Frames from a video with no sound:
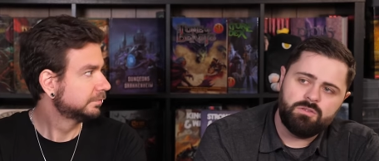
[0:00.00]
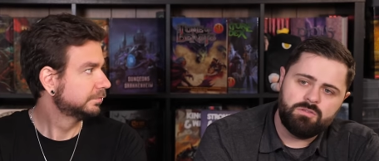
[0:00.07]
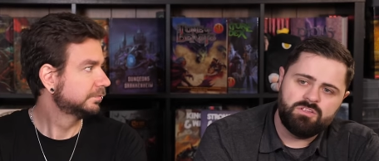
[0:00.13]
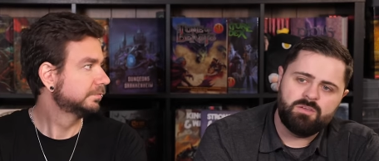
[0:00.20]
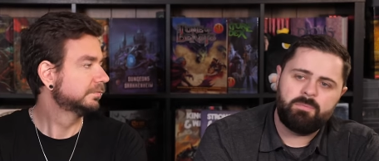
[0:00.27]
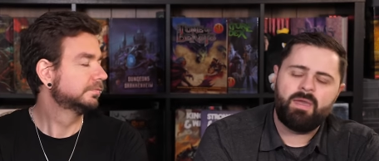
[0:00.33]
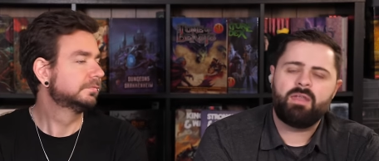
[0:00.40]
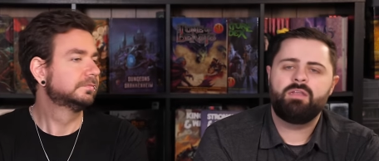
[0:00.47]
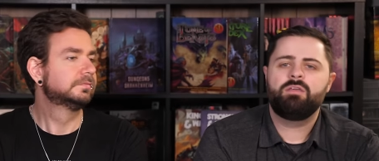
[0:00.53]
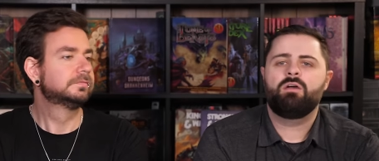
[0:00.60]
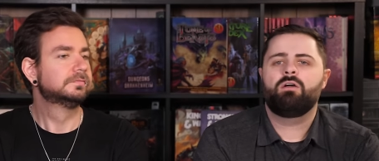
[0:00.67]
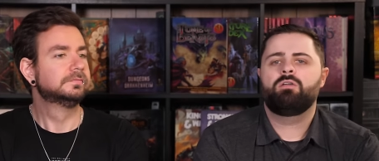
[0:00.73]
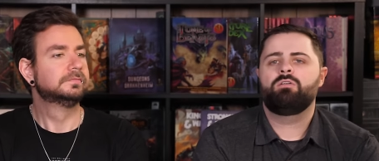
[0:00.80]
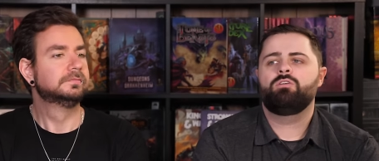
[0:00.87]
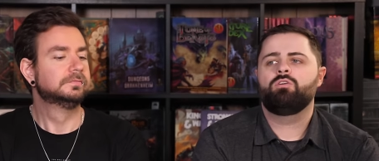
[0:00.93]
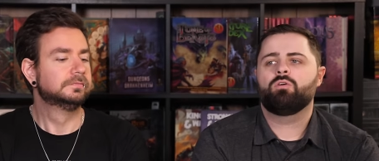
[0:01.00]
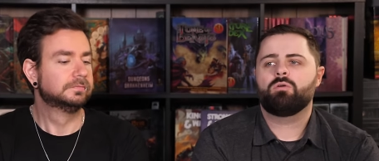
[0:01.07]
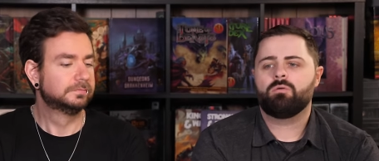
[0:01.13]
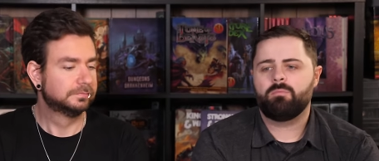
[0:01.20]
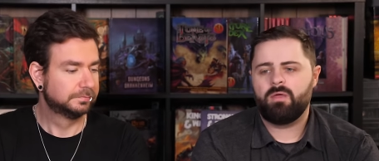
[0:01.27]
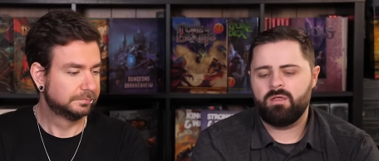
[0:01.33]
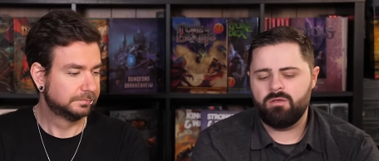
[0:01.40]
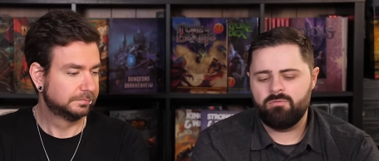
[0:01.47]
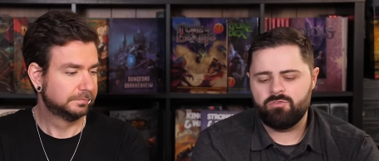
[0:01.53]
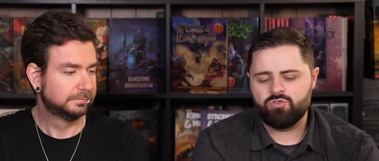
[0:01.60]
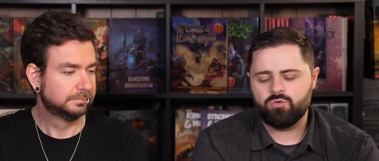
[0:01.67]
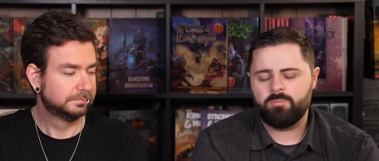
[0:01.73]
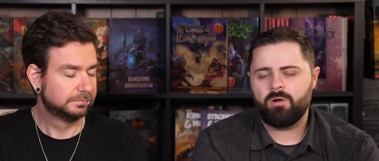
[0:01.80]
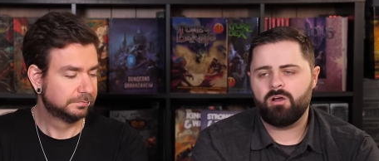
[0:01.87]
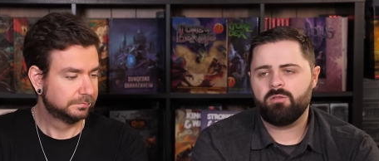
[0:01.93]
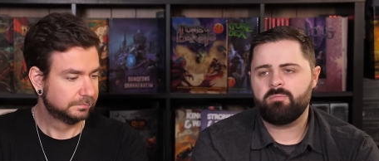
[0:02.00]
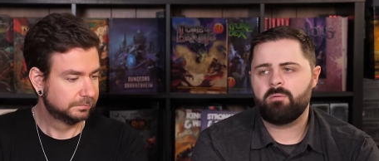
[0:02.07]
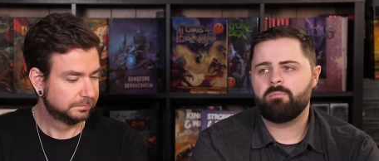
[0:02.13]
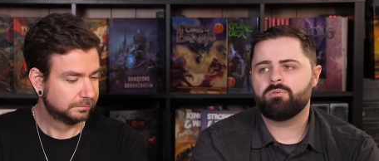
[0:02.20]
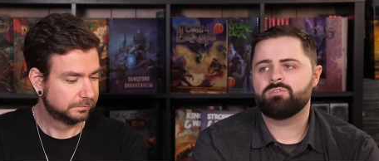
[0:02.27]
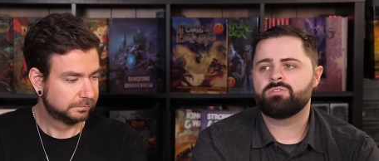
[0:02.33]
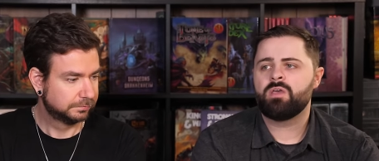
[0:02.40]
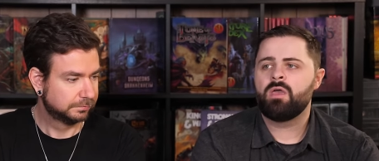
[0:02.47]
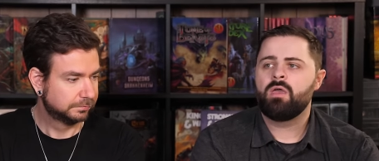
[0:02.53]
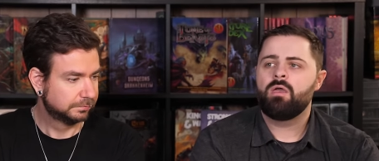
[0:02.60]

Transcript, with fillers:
Speaker 1: depending on your individual party members,